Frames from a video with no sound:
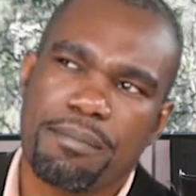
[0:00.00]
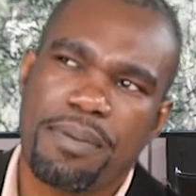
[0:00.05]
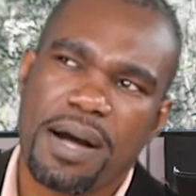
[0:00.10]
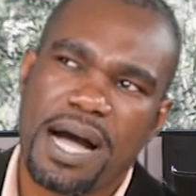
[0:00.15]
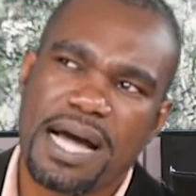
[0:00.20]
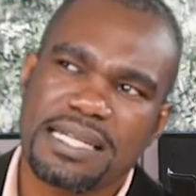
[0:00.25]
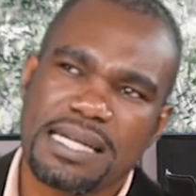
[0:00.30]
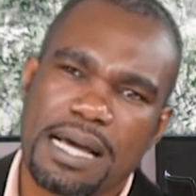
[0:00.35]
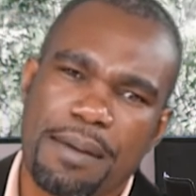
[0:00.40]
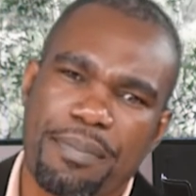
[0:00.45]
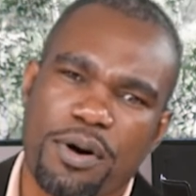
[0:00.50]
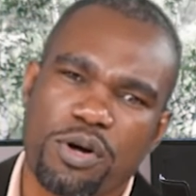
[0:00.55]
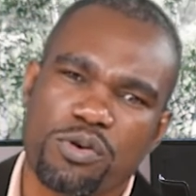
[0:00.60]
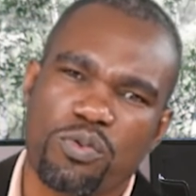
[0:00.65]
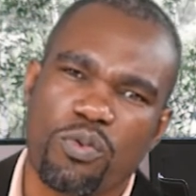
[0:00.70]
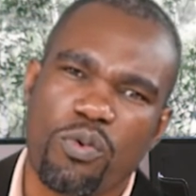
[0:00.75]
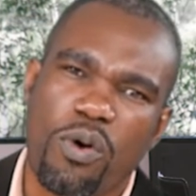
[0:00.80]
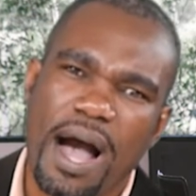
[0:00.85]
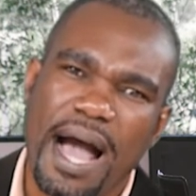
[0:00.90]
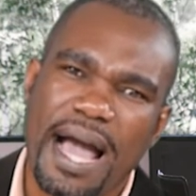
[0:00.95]
part about
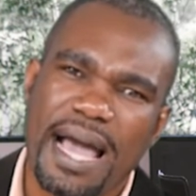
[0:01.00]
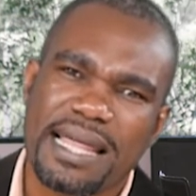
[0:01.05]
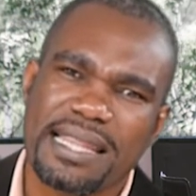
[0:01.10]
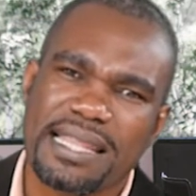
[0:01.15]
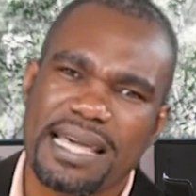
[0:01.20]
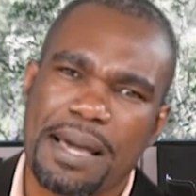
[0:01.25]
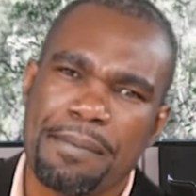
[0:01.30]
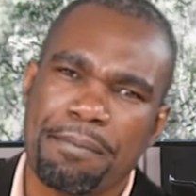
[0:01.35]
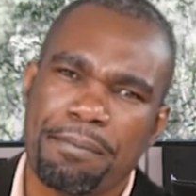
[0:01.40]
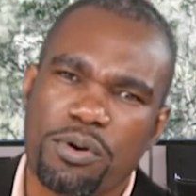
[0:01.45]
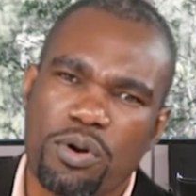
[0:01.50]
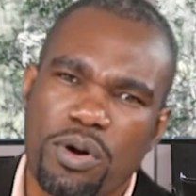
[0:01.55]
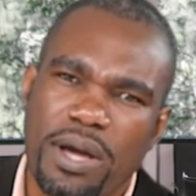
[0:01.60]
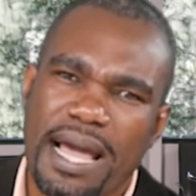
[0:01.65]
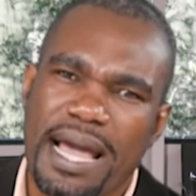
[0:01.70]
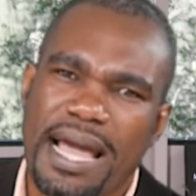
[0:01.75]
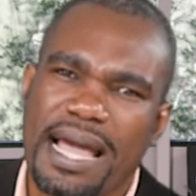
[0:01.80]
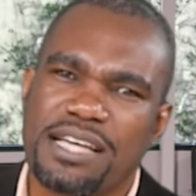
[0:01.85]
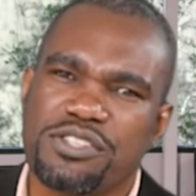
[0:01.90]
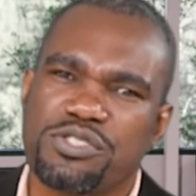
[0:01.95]
why the
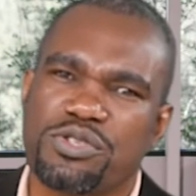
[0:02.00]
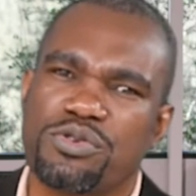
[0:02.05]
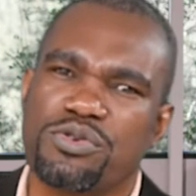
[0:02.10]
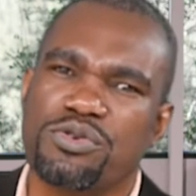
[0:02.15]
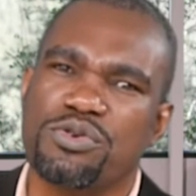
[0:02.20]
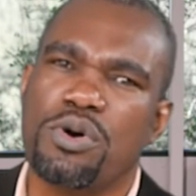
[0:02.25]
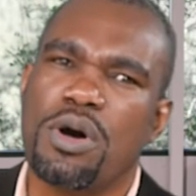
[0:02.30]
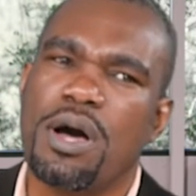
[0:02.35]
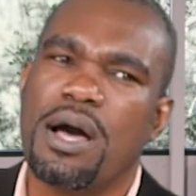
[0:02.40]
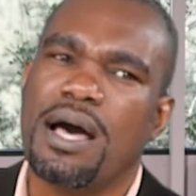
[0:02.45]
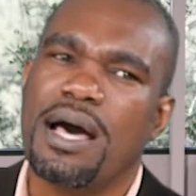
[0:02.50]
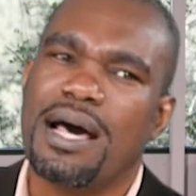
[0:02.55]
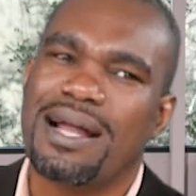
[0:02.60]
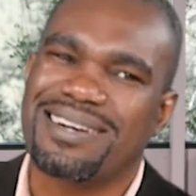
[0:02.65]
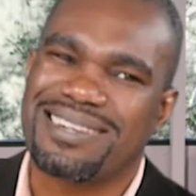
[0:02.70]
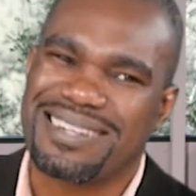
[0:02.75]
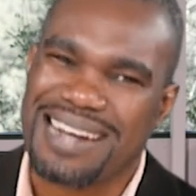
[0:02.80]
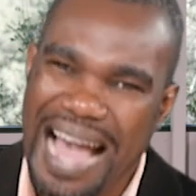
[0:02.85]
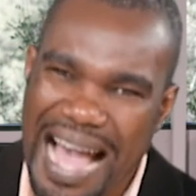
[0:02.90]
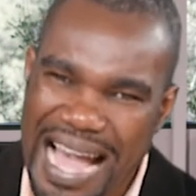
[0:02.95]
employer has to
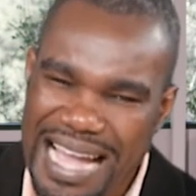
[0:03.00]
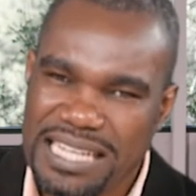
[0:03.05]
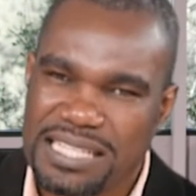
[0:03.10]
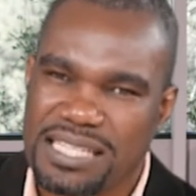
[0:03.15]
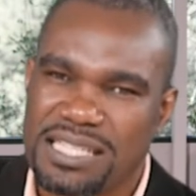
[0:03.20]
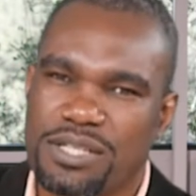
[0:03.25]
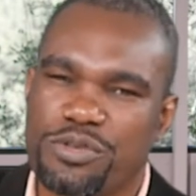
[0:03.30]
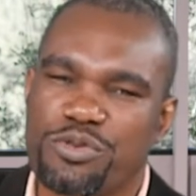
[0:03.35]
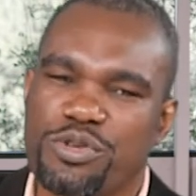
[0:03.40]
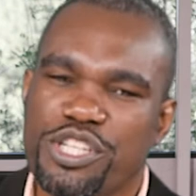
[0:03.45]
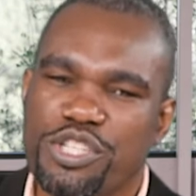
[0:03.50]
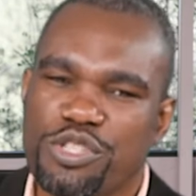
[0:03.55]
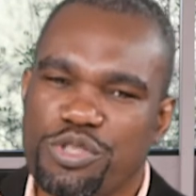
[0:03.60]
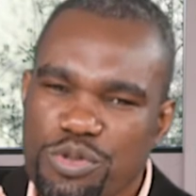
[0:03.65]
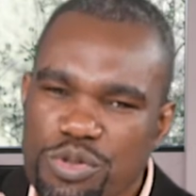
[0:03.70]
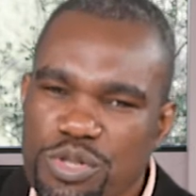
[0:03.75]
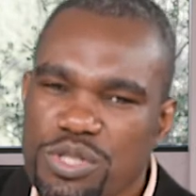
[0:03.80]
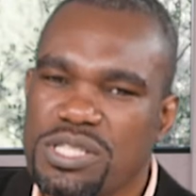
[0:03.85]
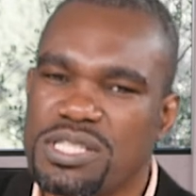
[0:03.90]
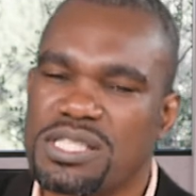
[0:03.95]
write,
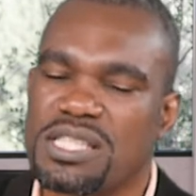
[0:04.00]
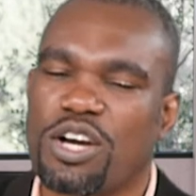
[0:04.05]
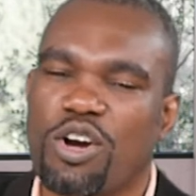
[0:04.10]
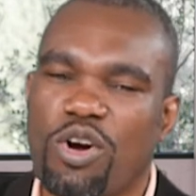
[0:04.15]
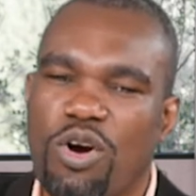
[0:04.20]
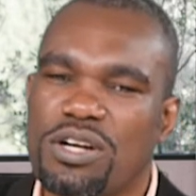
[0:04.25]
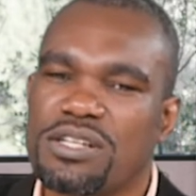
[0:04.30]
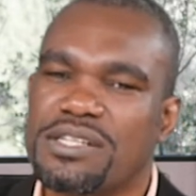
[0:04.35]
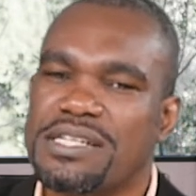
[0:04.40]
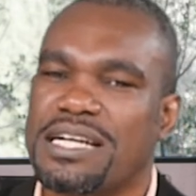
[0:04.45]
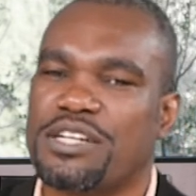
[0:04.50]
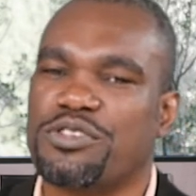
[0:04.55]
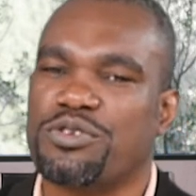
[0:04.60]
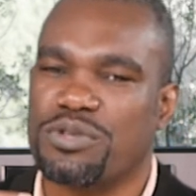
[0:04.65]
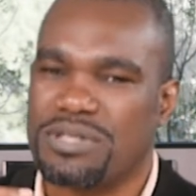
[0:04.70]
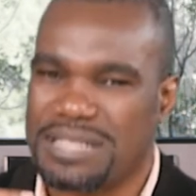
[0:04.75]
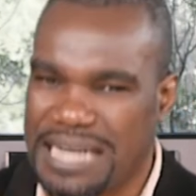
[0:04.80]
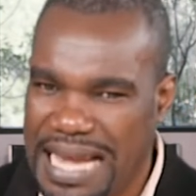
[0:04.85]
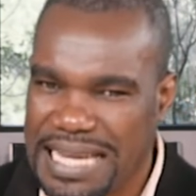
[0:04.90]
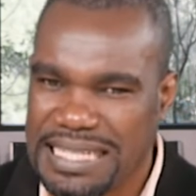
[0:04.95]
reduce the contract
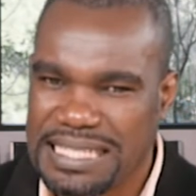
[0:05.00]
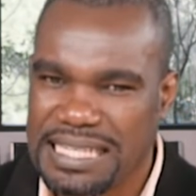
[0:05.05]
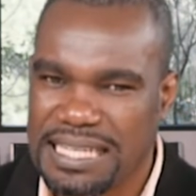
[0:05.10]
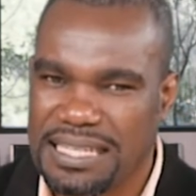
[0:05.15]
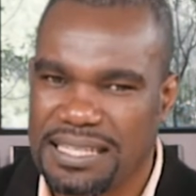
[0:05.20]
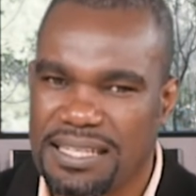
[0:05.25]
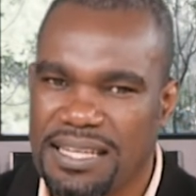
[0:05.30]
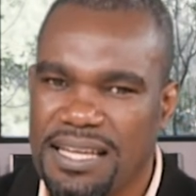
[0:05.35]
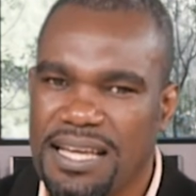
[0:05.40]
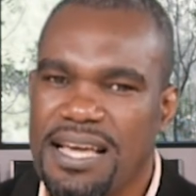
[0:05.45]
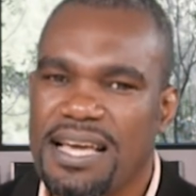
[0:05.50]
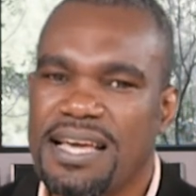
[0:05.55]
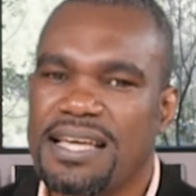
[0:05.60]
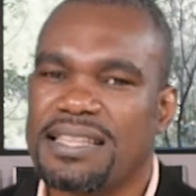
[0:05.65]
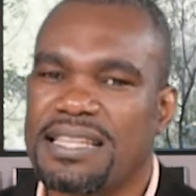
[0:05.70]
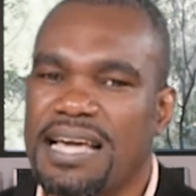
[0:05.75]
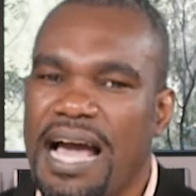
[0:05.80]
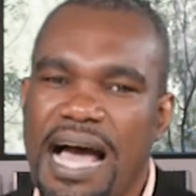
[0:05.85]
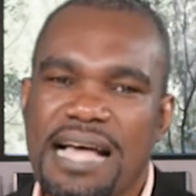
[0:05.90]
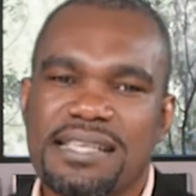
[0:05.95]
to writing,
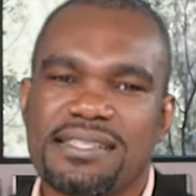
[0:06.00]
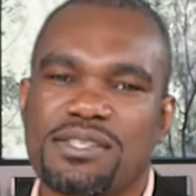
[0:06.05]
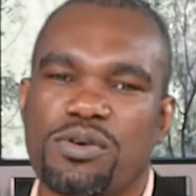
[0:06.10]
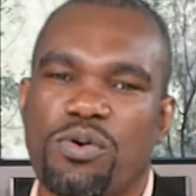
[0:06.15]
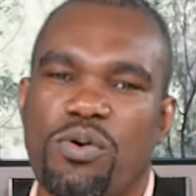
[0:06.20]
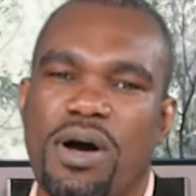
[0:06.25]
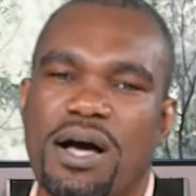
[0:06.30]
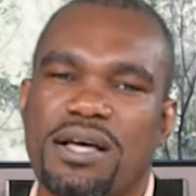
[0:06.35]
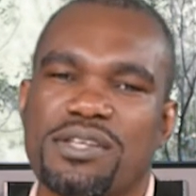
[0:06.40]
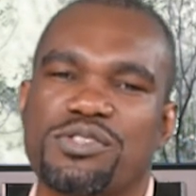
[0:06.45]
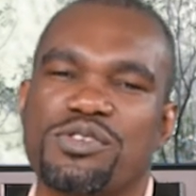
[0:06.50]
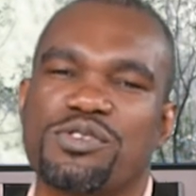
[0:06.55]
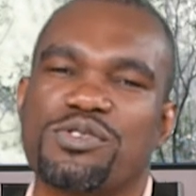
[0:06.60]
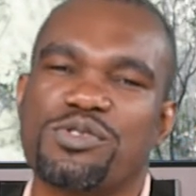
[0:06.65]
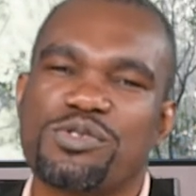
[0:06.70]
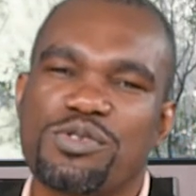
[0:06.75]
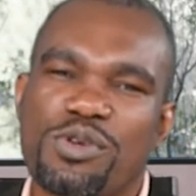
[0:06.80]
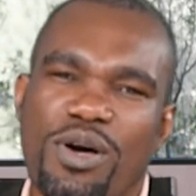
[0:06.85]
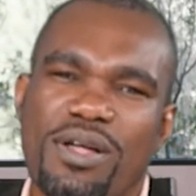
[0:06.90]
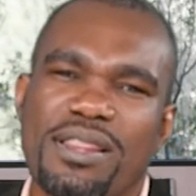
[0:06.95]
the answer was
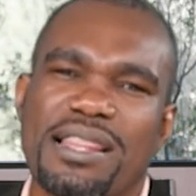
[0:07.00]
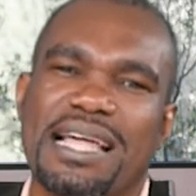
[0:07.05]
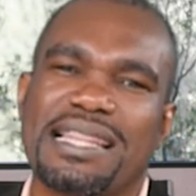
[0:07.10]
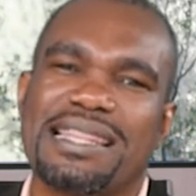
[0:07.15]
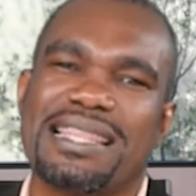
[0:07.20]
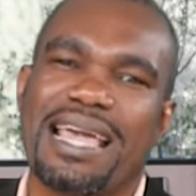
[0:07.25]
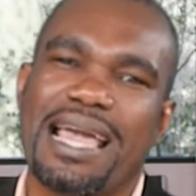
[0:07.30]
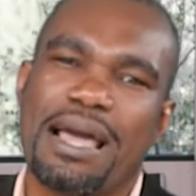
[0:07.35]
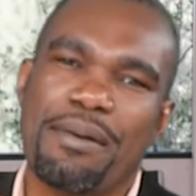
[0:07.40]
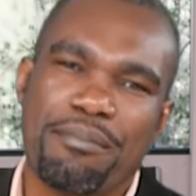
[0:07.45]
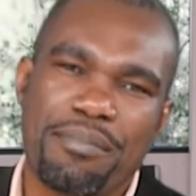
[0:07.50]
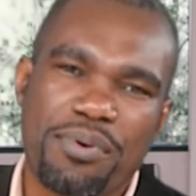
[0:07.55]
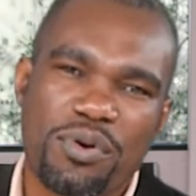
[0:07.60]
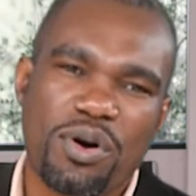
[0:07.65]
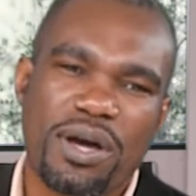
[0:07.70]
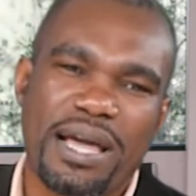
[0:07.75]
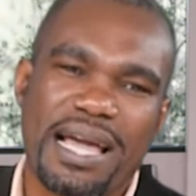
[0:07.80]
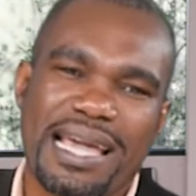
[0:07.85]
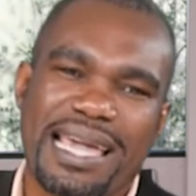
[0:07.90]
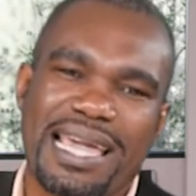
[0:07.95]
so that the
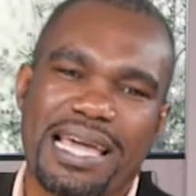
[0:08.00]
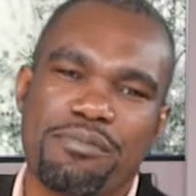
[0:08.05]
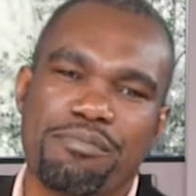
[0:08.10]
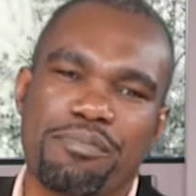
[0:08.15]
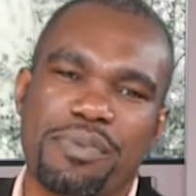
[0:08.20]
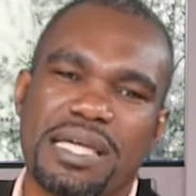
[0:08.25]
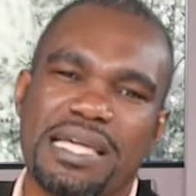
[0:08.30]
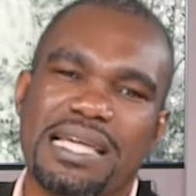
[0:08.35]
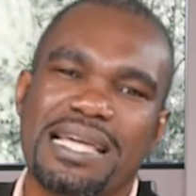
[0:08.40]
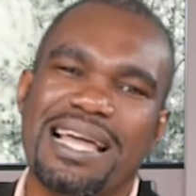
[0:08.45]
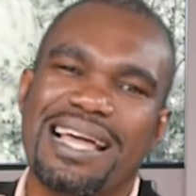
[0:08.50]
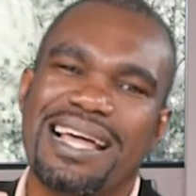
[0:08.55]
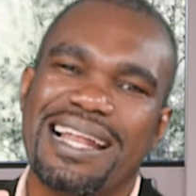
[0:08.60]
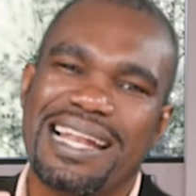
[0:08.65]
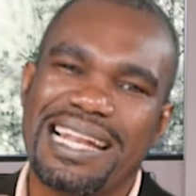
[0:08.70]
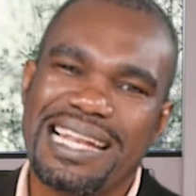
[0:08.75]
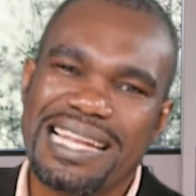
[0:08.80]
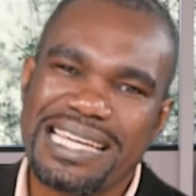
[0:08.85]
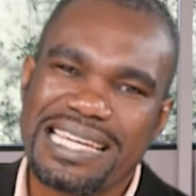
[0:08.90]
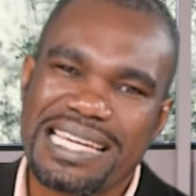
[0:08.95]
employer can be
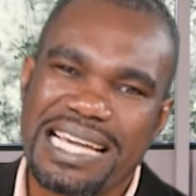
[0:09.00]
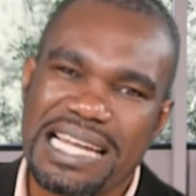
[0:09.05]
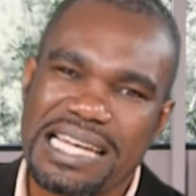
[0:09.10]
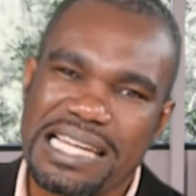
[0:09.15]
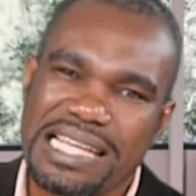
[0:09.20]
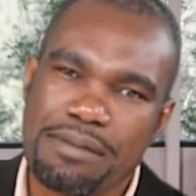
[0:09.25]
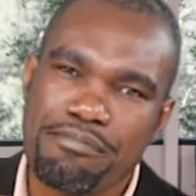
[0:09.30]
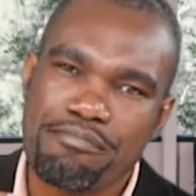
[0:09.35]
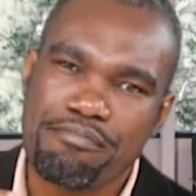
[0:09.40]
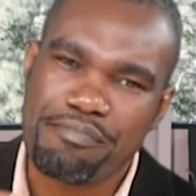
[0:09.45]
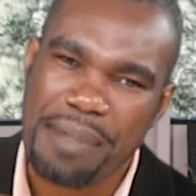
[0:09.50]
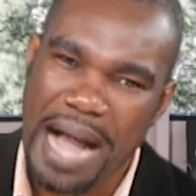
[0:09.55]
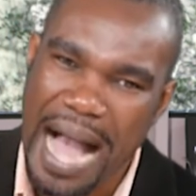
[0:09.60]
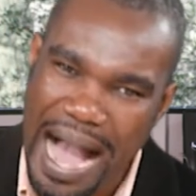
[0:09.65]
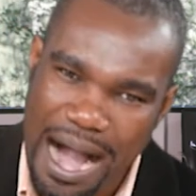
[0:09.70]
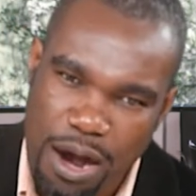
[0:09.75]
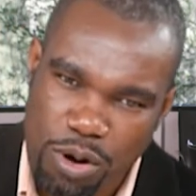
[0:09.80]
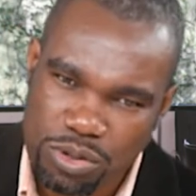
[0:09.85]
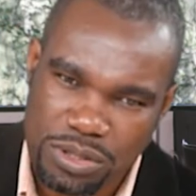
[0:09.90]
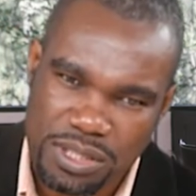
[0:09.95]
legally
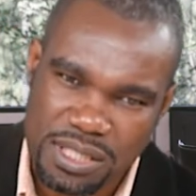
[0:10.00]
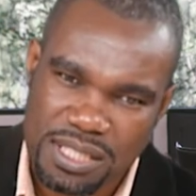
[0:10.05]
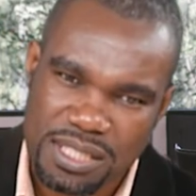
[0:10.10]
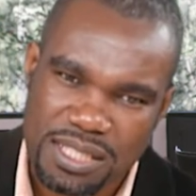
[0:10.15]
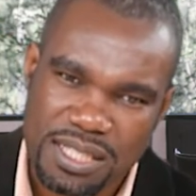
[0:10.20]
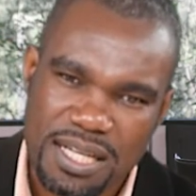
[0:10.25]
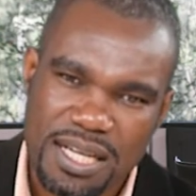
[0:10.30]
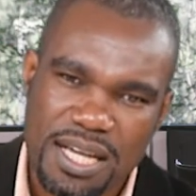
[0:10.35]
bound.